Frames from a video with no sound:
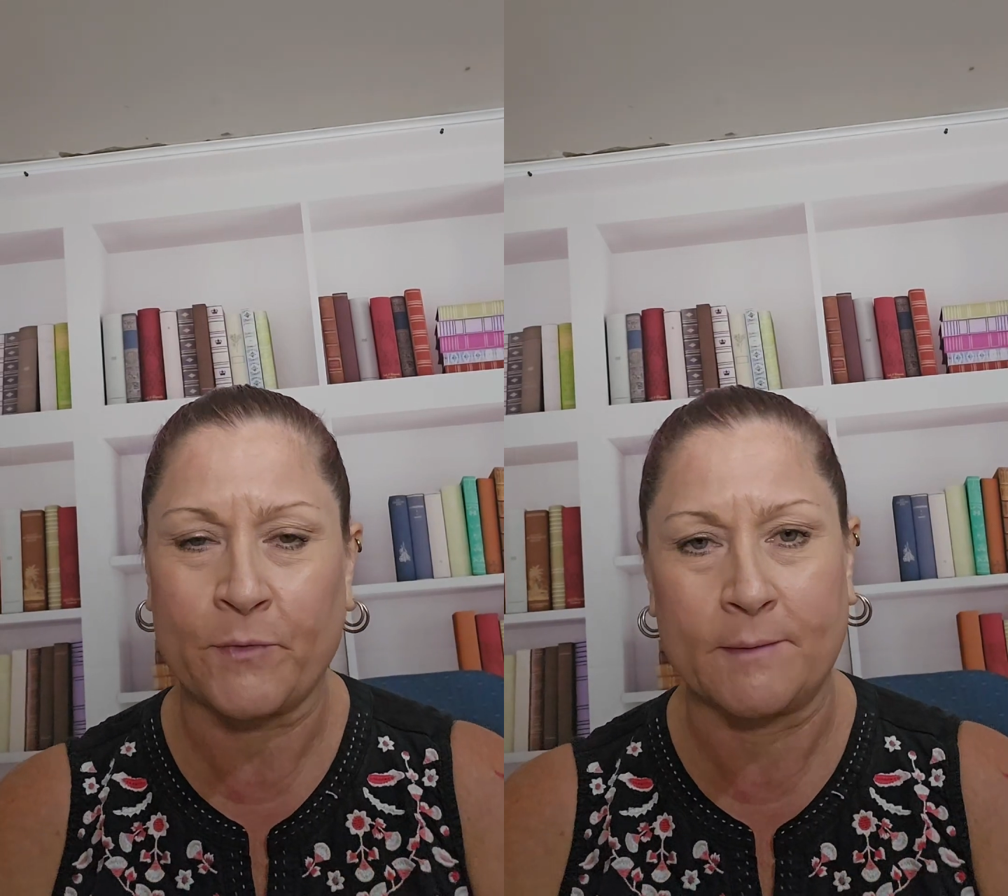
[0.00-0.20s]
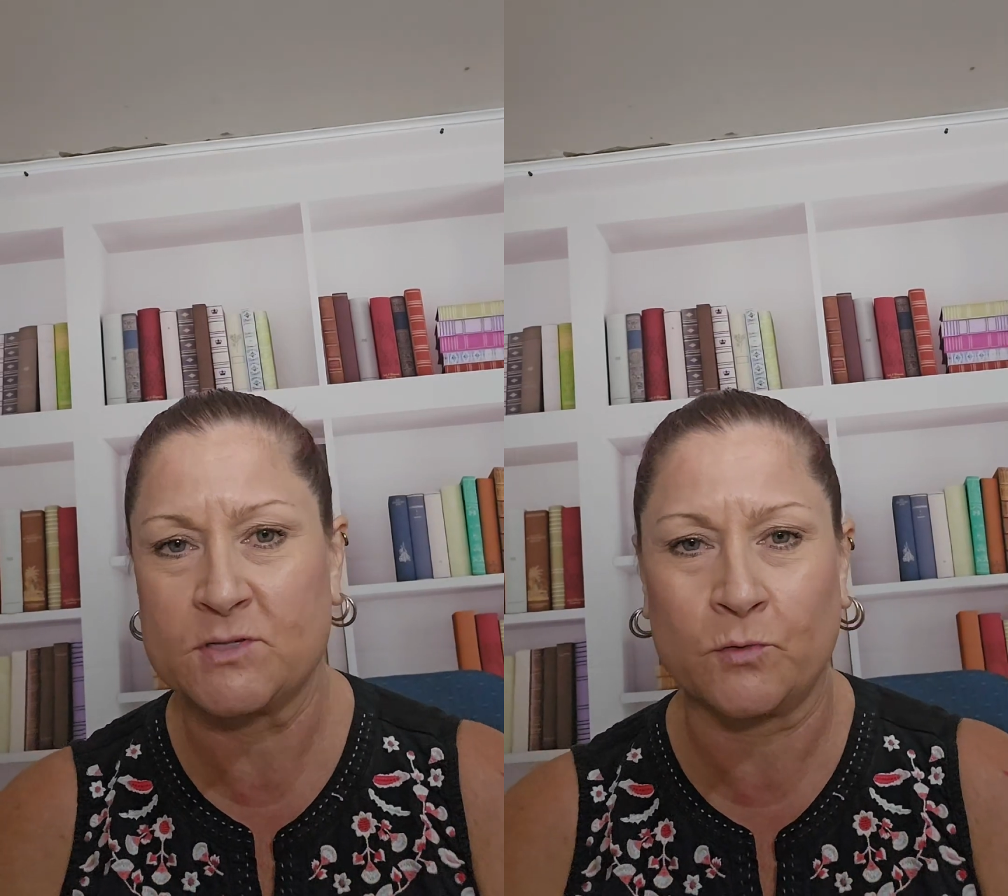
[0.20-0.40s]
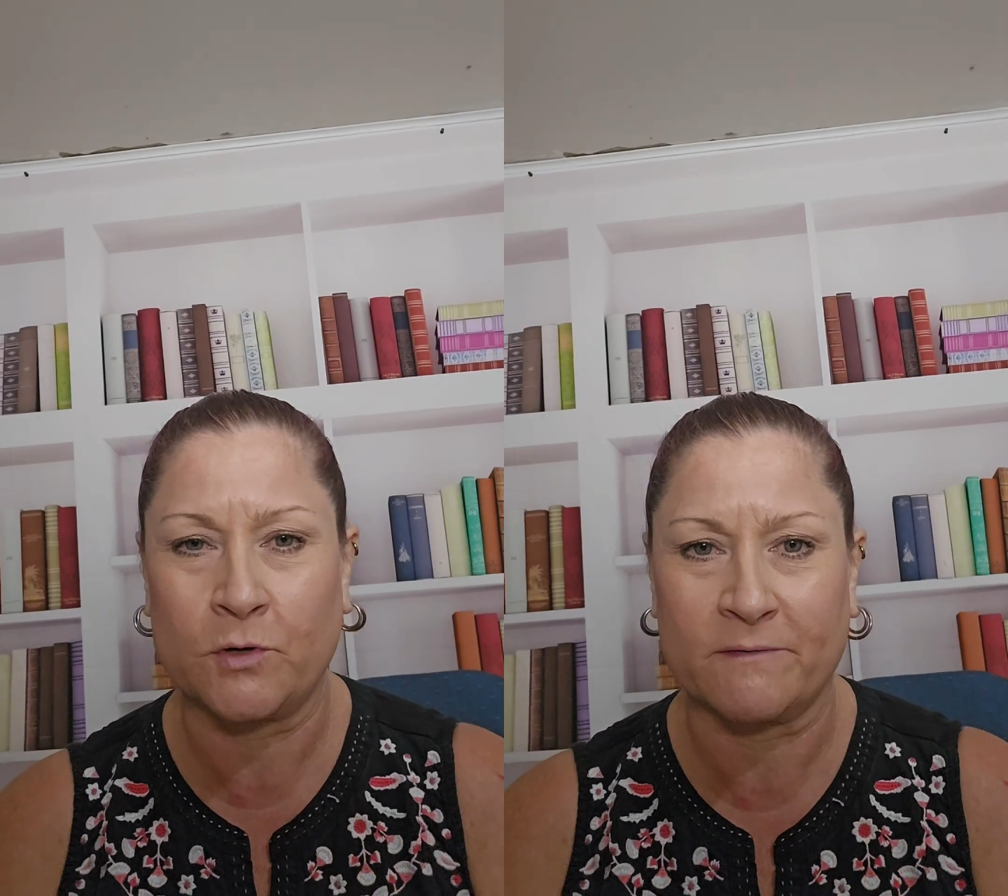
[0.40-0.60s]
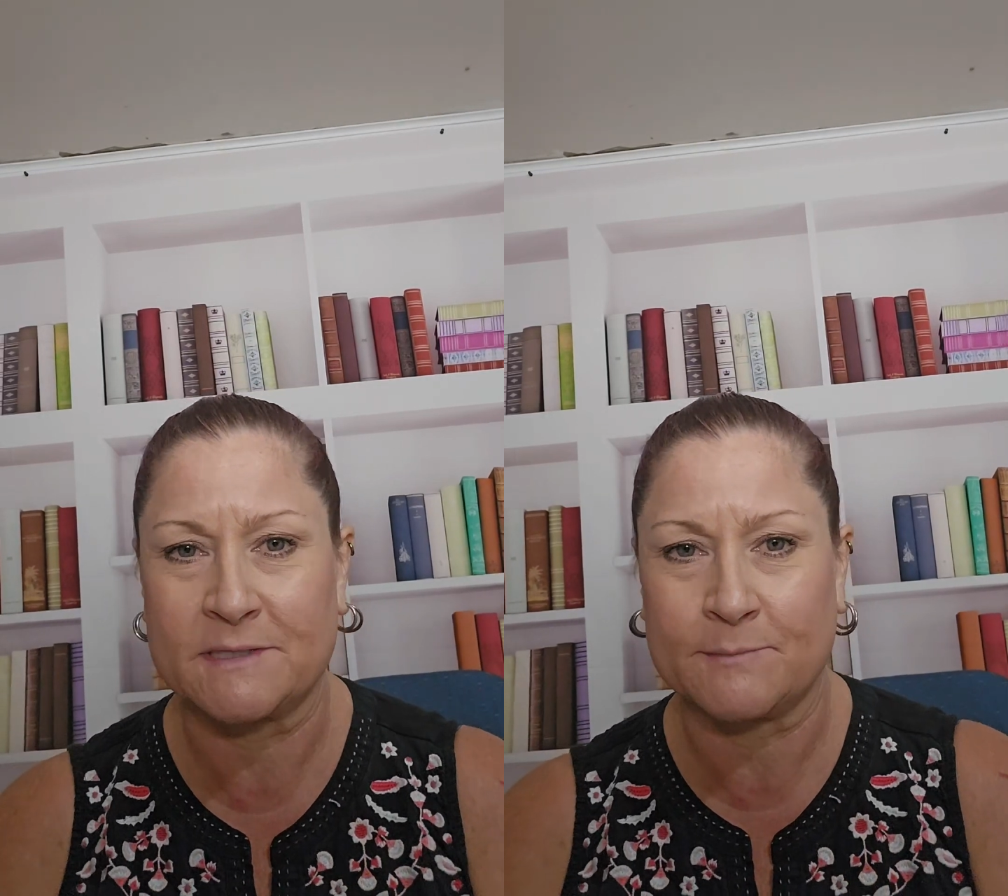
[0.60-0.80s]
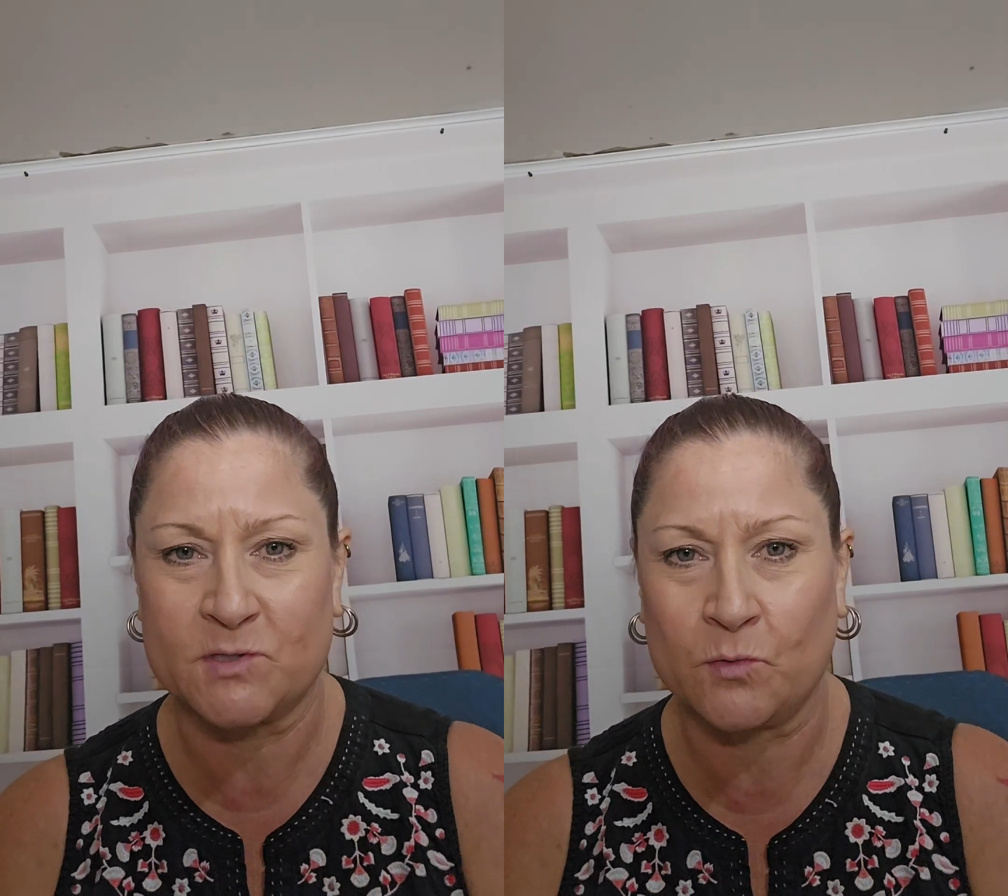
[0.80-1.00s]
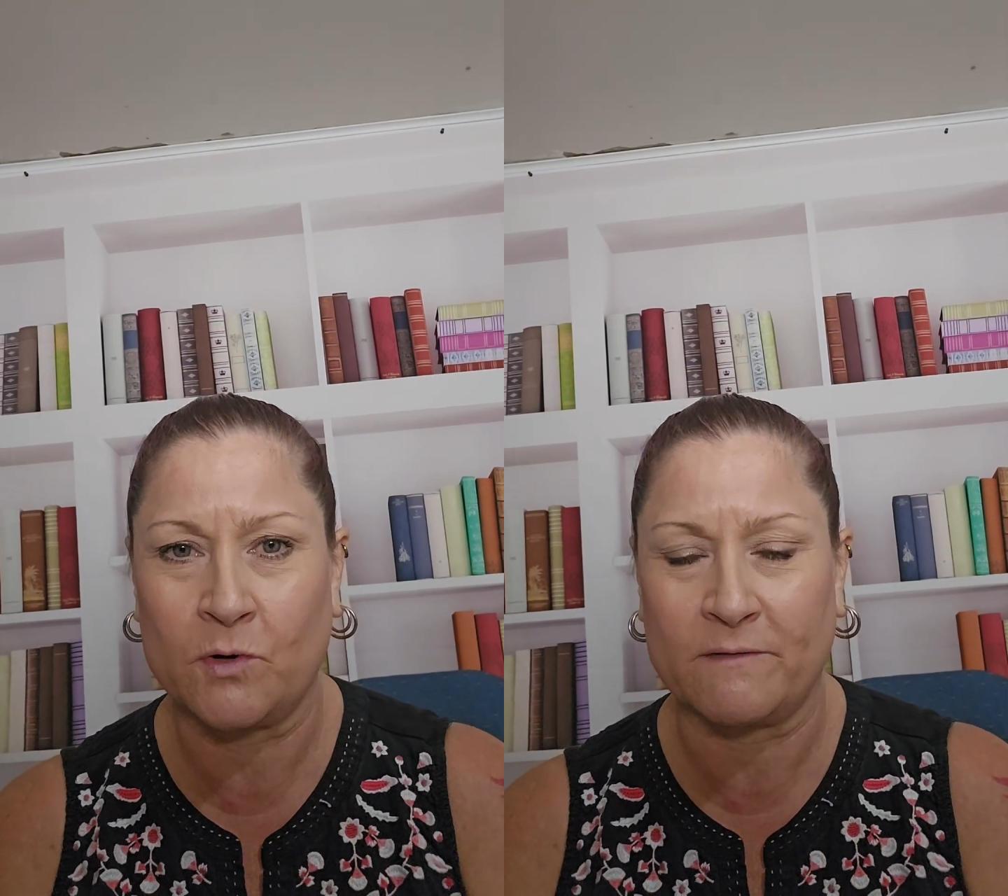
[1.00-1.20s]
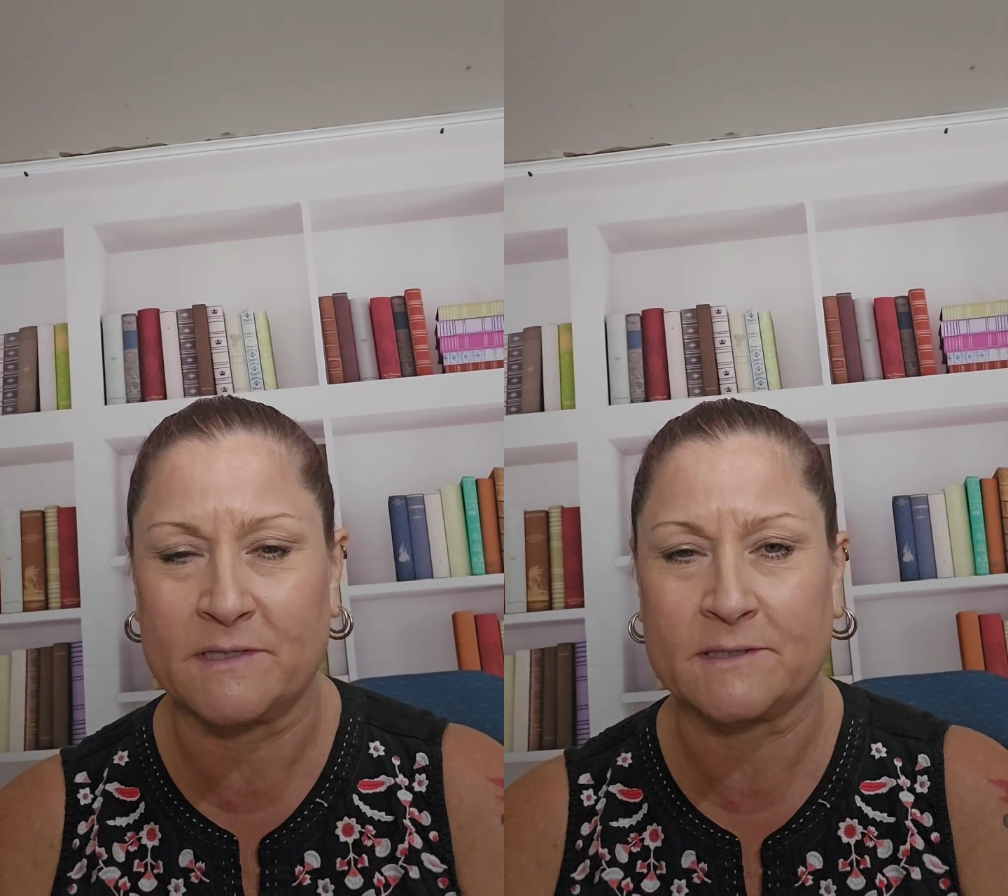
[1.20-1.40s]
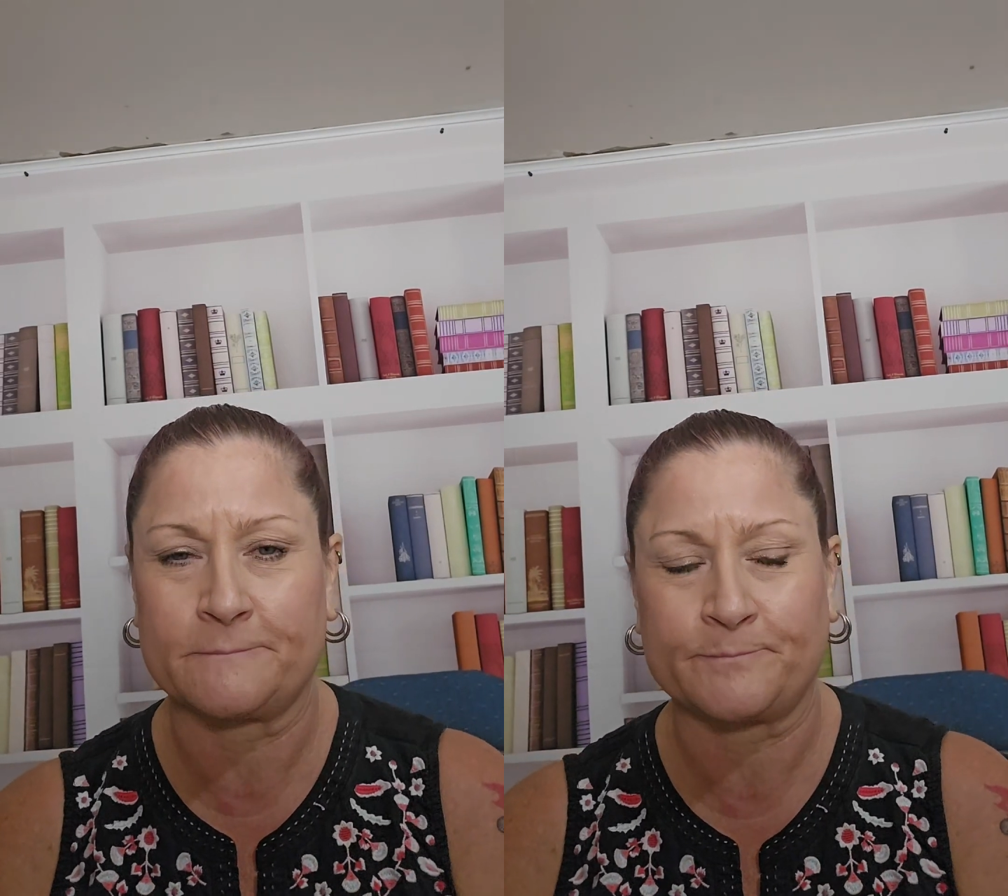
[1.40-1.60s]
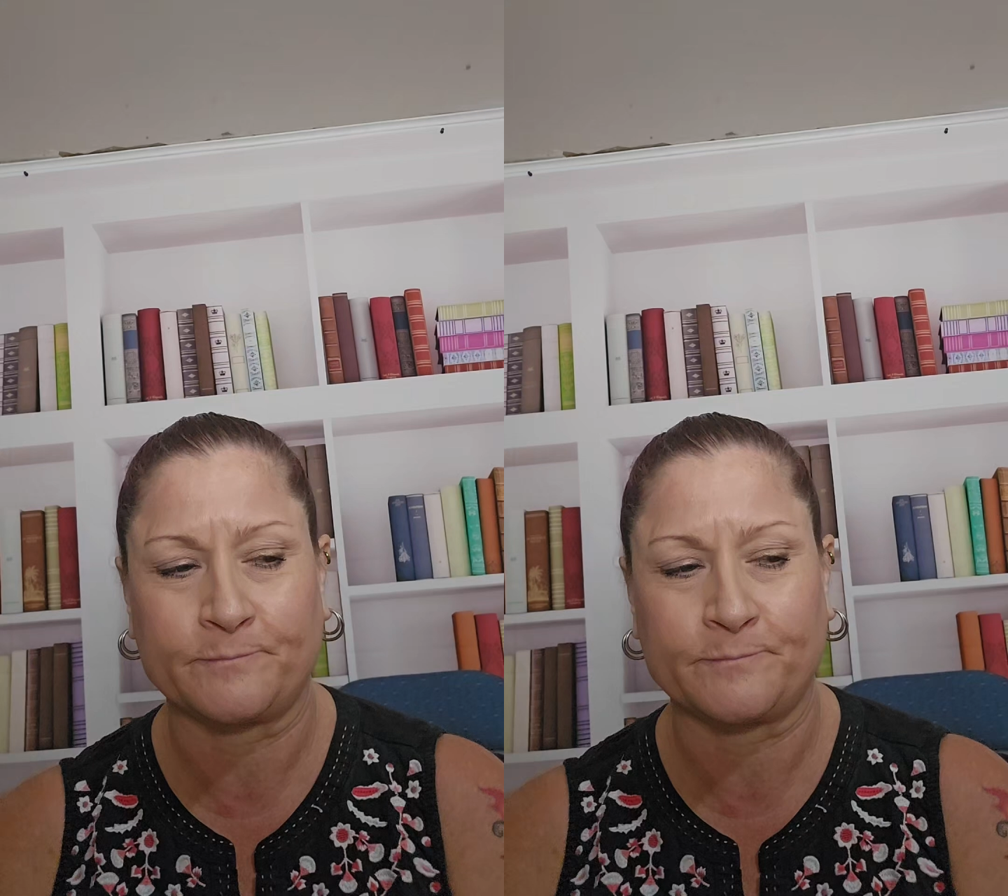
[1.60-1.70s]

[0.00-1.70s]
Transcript: I'm so nervous, I'm so nervous.